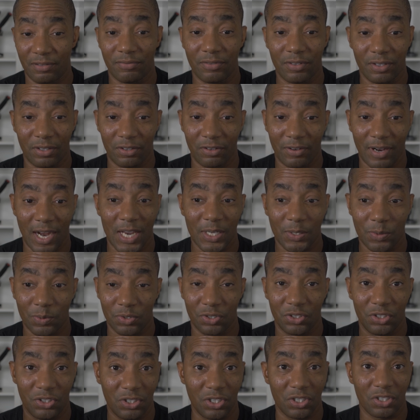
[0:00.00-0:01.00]
the grass
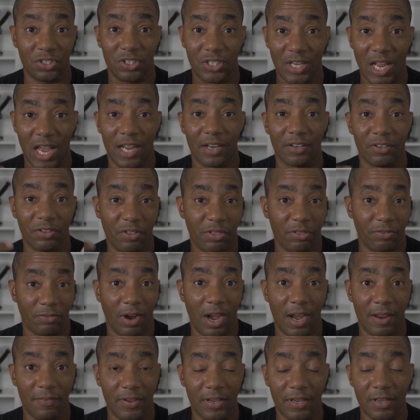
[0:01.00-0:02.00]
was just not
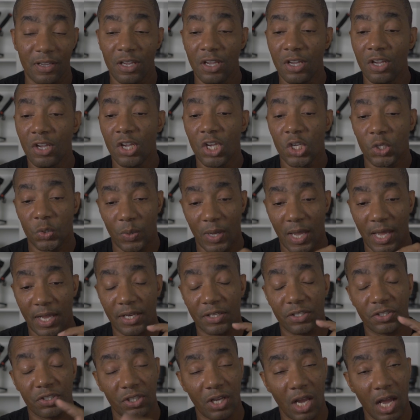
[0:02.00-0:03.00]
thriving. So we had a
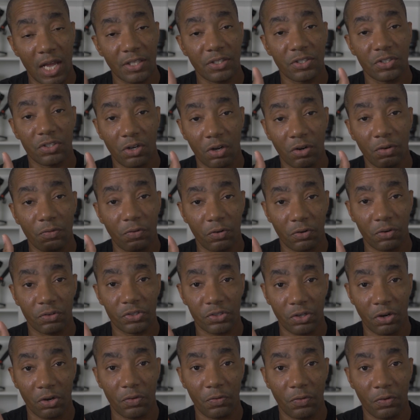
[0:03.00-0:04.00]
Scott start for,
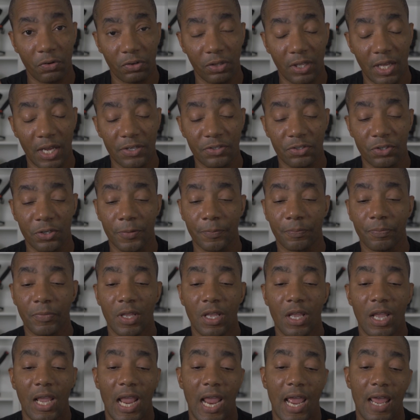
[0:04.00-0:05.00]
starter fertilizer
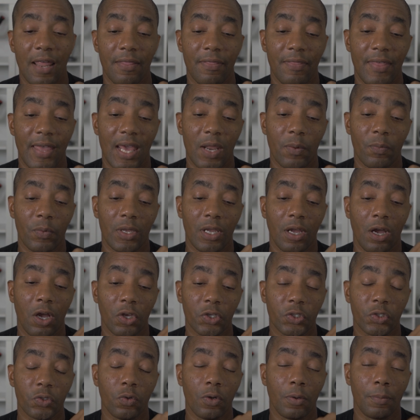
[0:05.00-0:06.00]
and then we
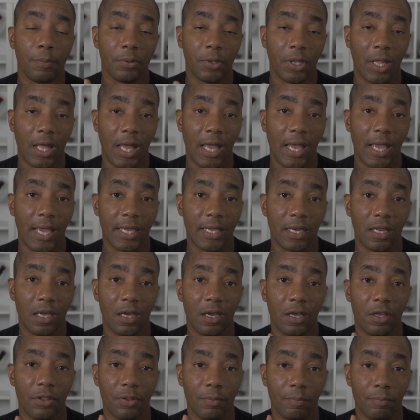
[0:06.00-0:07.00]
also applied
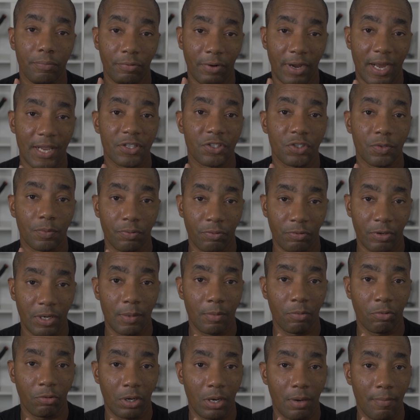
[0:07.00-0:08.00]
uh, the Brandt
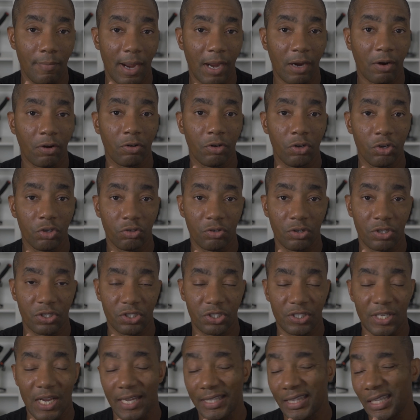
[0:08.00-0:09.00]
Supreme Green micronutrient
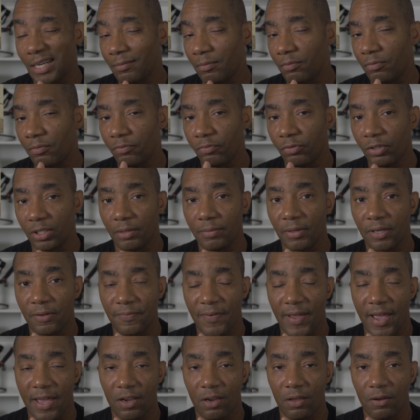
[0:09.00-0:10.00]
stack that I'm a really big
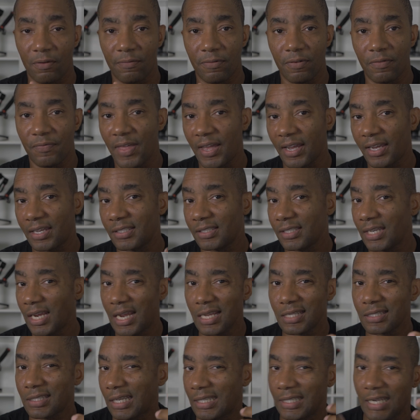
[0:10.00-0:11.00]
fan of. That
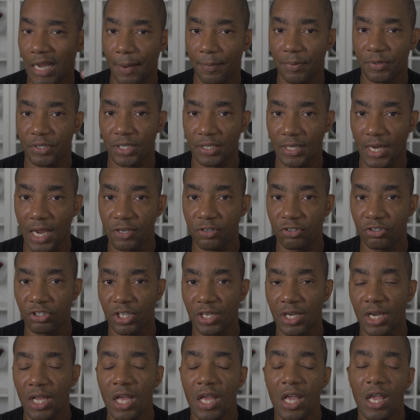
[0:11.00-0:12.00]
contains like 9%
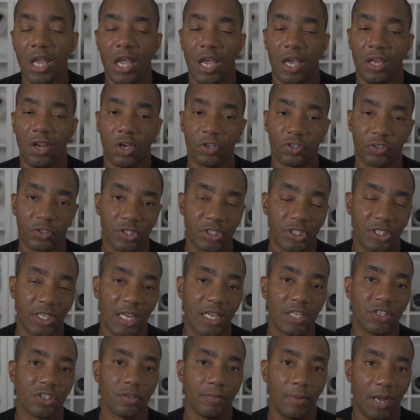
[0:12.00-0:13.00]
nitrogen and also
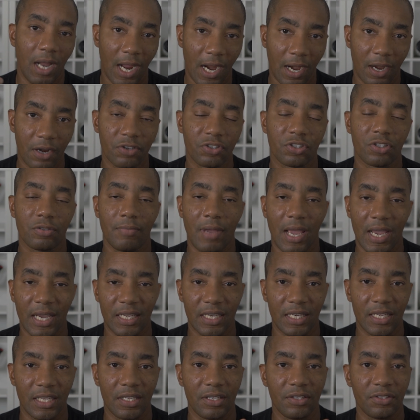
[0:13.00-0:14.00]
contains some iron, some
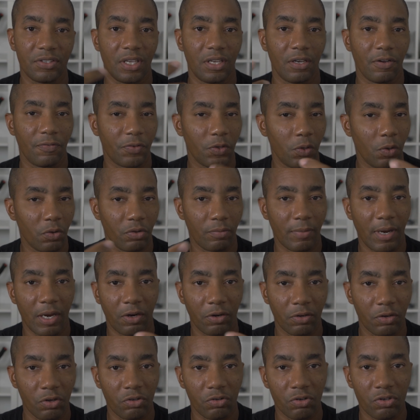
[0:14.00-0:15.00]
manganese, and a few other
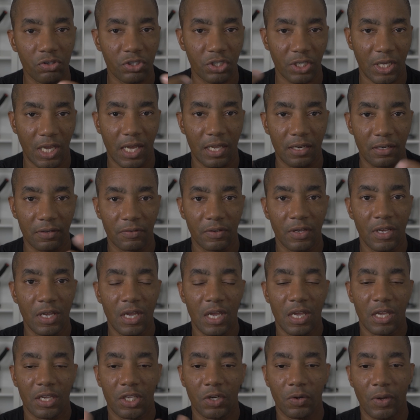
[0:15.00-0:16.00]
micronutrients to kind of
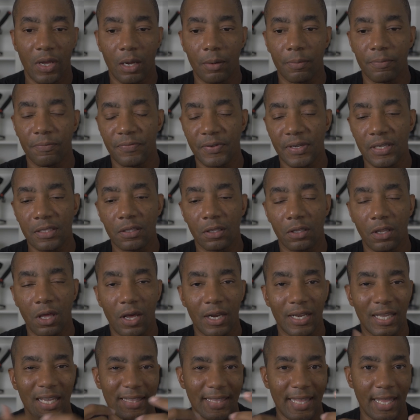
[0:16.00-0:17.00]
you know help feed the lawn
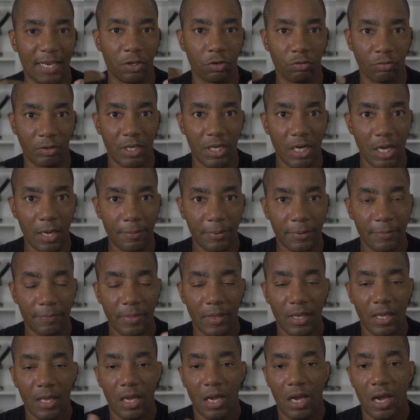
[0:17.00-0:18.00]
and get that green up.
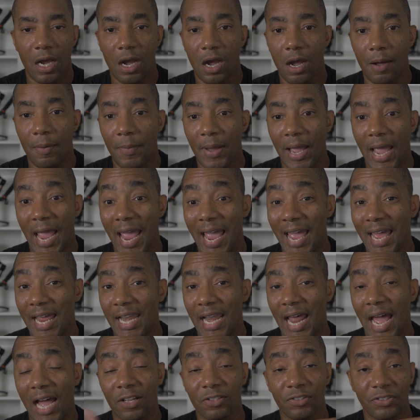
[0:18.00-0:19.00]
Um, and
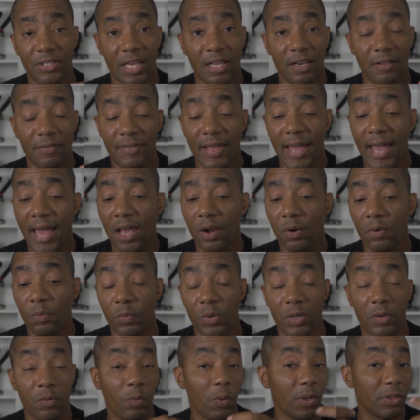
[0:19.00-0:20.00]
outside of that,
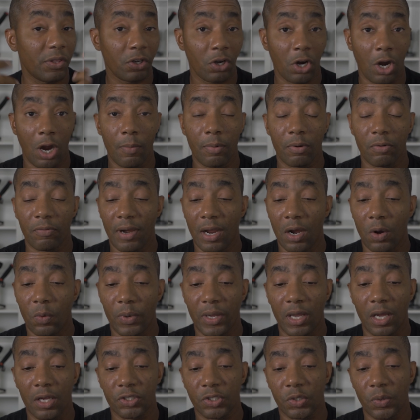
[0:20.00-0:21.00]
we went the carbon route. We
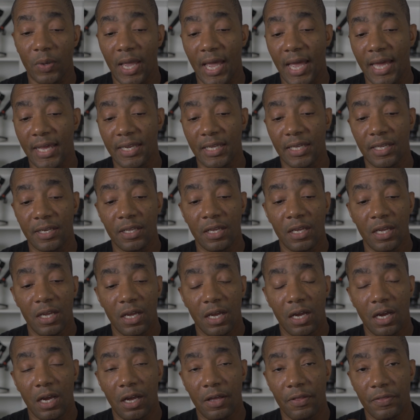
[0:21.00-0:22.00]
also added
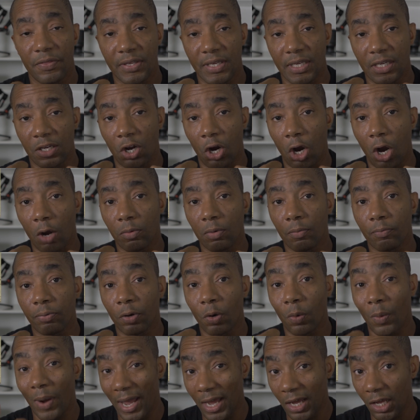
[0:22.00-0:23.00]
uh, the Carbon
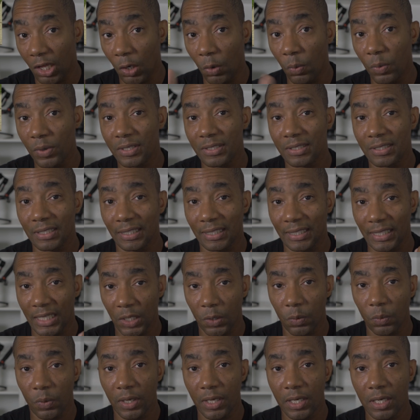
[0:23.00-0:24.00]
Pro L, which is a
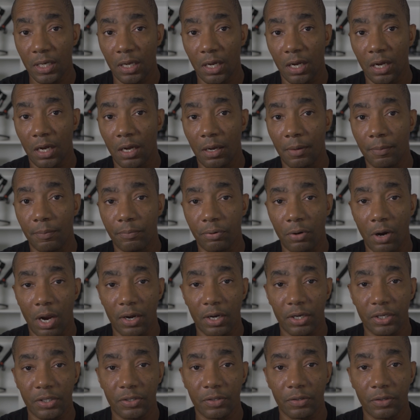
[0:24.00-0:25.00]
liquid um,
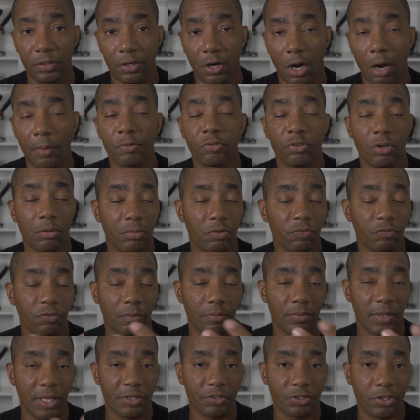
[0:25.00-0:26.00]
product carbon treatment from
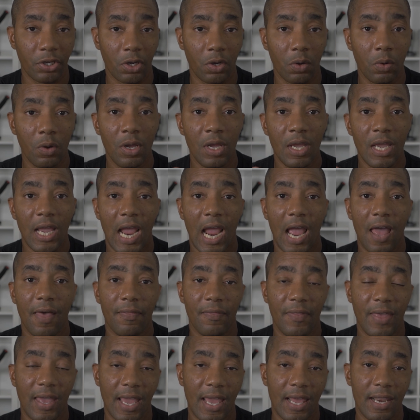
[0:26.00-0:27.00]
Lesco, and
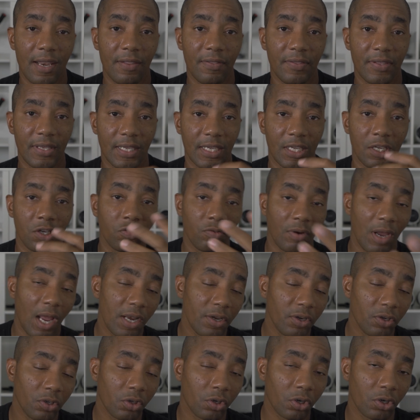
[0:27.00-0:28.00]
then the
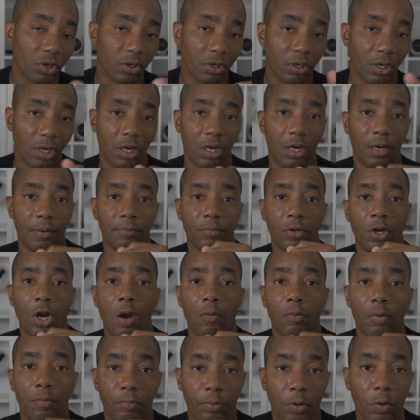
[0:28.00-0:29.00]
granular um,
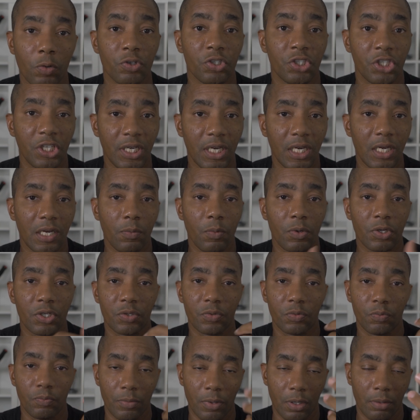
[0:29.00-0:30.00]
Carbon Pro G, which
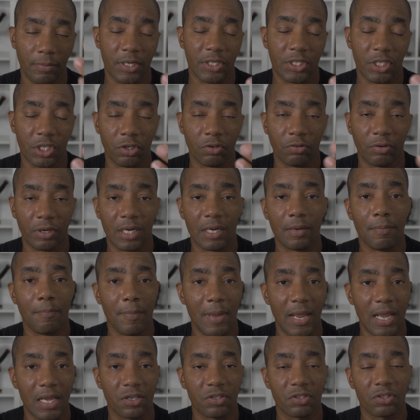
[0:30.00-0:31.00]
Mirimichi Green
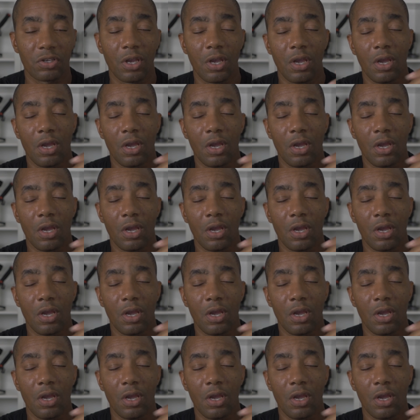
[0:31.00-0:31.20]
makes